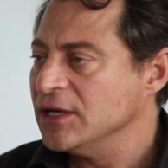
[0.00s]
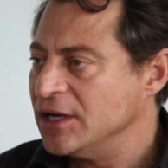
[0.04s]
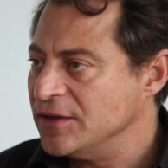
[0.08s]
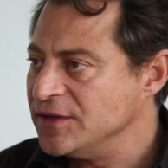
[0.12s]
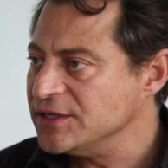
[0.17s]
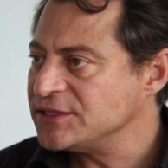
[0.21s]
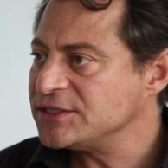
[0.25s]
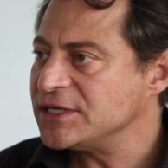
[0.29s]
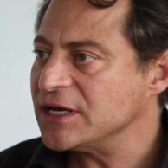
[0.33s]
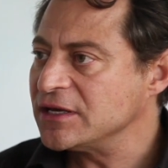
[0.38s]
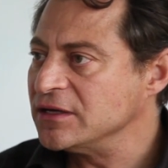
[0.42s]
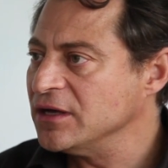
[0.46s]
And
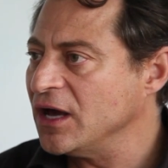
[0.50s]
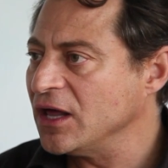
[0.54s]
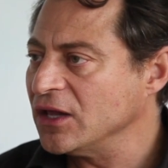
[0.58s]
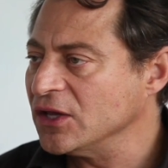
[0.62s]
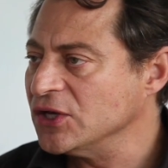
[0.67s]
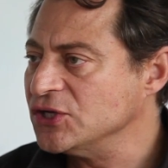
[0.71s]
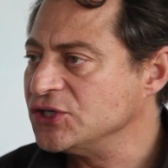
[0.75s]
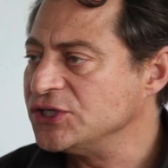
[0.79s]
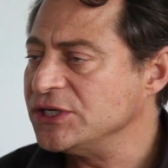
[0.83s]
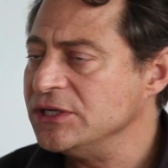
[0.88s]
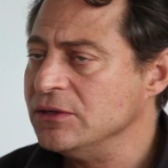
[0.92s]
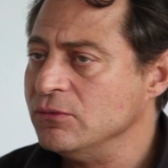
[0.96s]
this
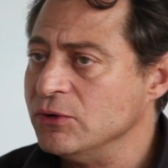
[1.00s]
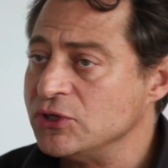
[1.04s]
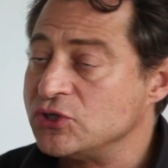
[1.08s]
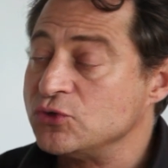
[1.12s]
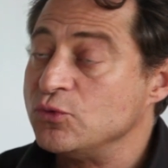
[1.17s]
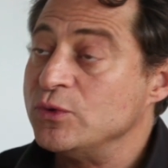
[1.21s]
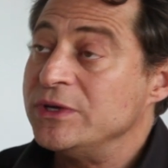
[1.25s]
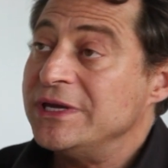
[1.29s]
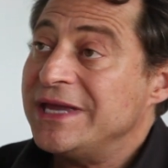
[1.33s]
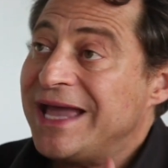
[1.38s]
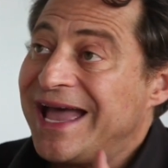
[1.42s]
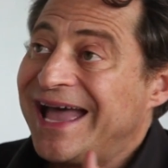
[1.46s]
technology, which
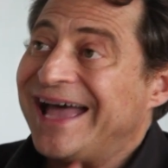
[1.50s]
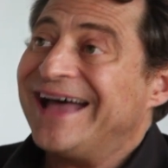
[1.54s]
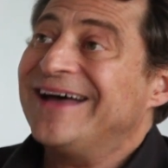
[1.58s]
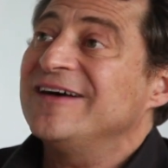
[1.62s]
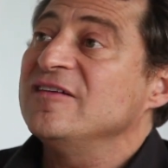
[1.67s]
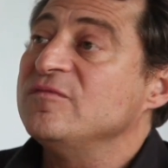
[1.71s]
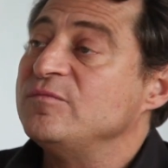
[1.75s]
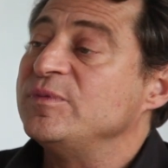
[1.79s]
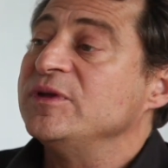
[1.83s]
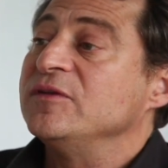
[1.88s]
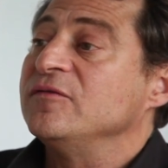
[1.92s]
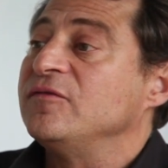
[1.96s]
we
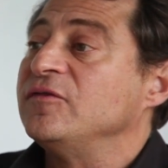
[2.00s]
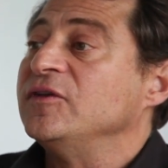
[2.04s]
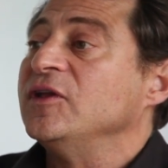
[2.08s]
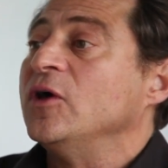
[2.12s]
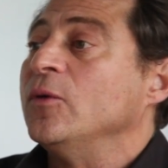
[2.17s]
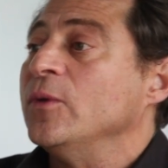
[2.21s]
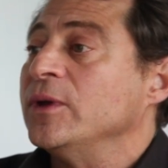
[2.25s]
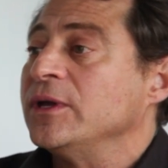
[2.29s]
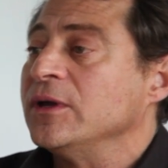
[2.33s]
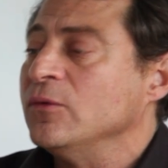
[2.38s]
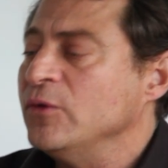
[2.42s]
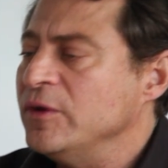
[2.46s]
have been
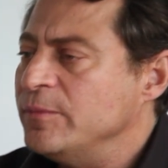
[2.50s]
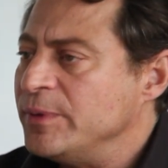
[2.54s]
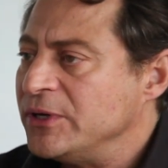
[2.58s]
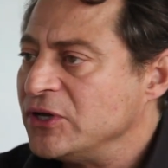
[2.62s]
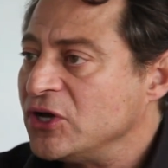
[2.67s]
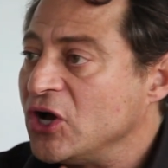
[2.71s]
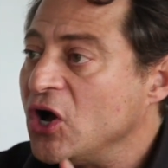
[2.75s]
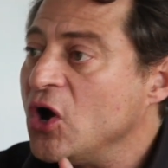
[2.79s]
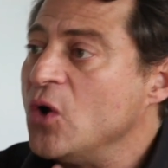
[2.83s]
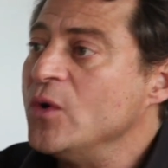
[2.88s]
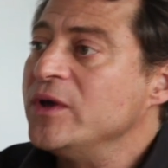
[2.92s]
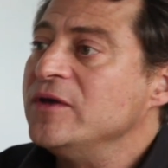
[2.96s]
flowing, we've been
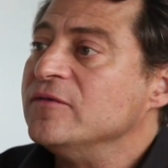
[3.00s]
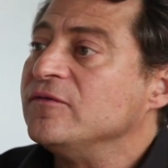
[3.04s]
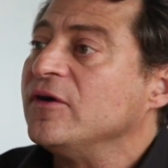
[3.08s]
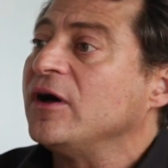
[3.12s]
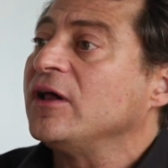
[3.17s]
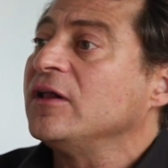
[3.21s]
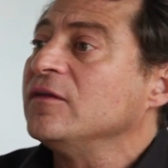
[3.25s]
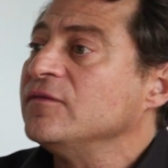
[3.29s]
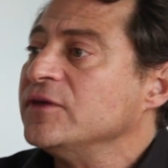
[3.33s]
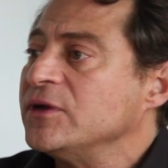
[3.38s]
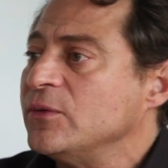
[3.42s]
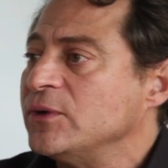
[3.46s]

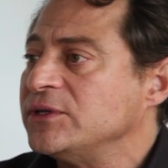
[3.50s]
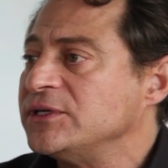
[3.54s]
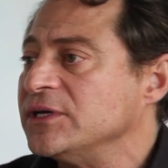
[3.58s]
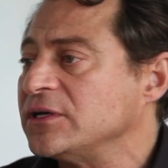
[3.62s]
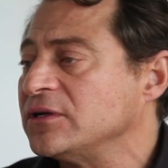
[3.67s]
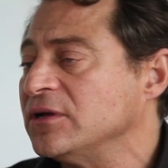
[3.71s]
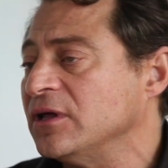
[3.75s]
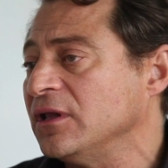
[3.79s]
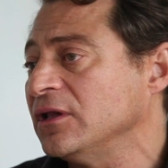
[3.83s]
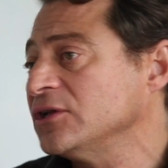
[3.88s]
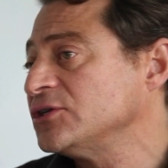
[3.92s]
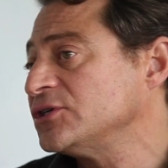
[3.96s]
co-evolving with
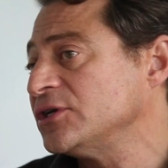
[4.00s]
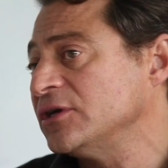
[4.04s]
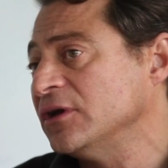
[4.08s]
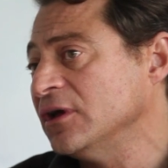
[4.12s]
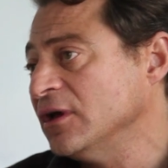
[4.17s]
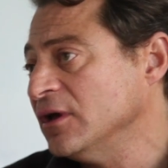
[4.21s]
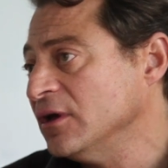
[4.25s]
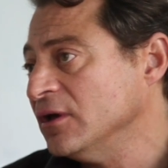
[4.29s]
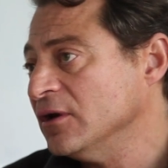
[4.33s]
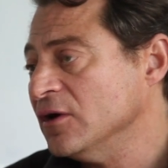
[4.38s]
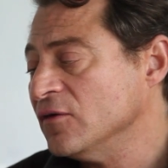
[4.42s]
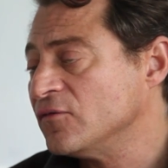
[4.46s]
technology
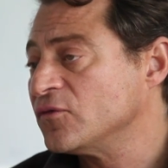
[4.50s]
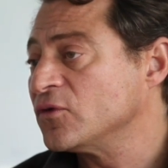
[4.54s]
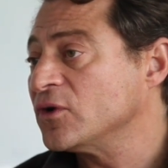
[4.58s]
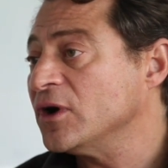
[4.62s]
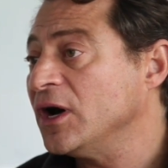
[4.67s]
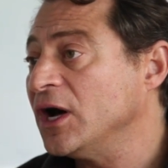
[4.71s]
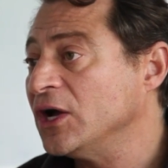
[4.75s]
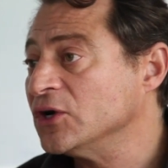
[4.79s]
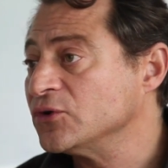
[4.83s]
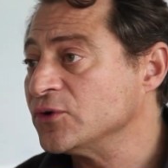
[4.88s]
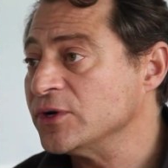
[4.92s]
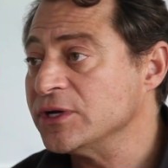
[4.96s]
for
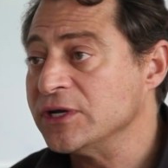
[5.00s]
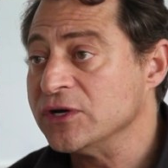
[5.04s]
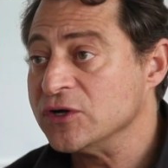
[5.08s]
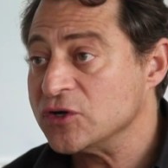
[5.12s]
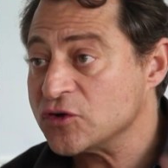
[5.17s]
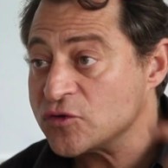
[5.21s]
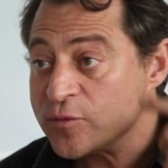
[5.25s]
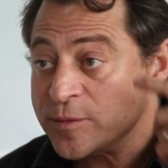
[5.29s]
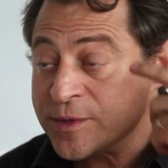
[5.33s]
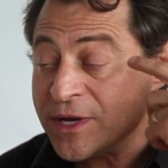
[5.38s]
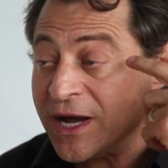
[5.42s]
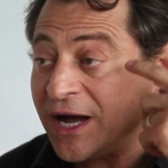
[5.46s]
100
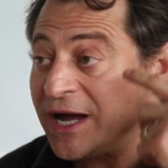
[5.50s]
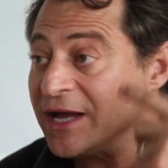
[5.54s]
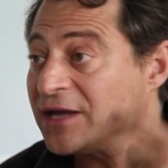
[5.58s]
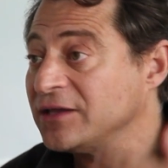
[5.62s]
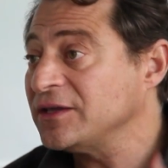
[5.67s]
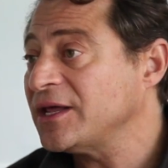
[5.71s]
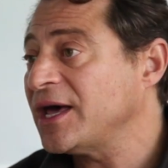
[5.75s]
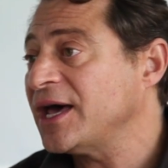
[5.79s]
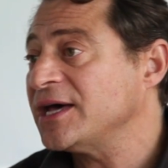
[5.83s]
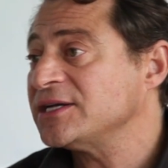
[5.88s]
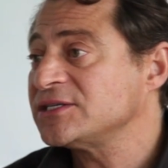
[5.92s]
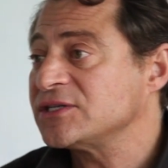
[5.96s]
years, from the
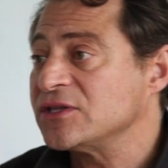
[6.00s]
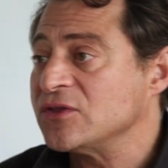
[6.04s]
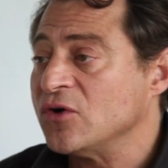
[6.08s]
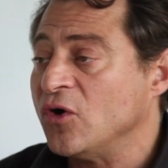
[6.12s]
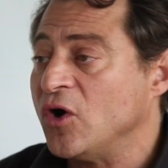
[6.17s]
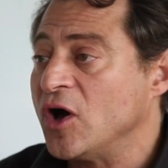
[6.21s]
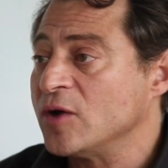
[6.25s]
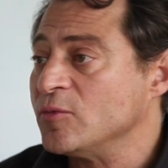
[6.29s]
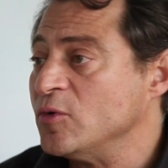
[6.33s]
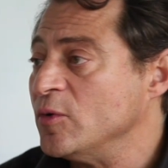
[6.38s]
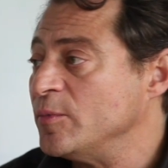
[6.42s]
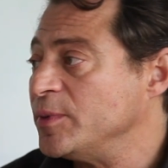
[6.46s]
eyeglass to the
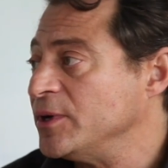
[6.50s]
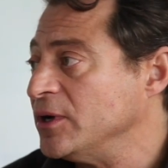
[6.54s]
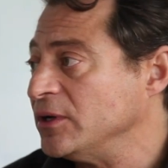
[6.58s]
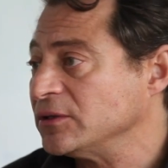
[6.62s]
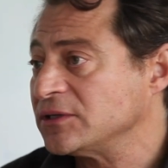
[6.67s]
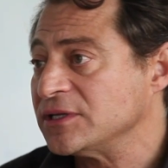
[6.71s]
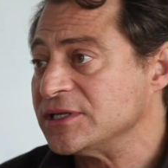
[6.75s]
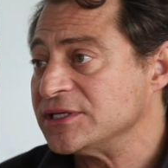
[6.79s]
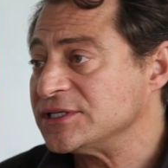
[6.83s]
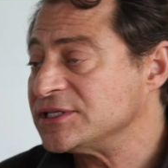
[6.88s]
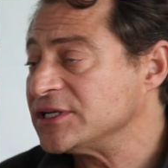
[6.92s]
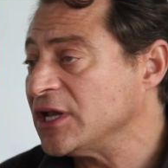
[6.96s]
automobile
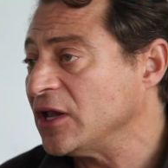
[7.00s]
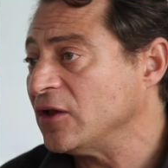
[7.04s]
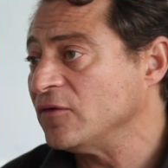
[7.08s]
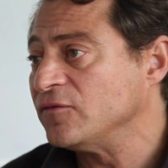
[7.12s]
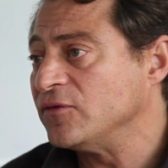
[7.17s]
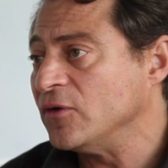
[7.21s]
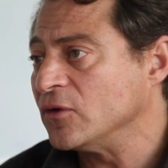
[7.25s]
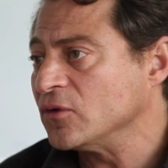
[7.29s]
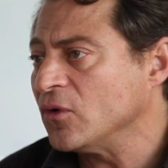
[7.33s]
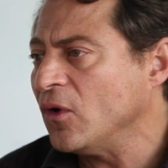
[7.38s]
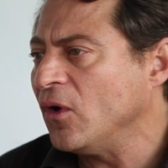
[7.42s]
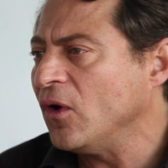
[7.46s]
to the cell phone.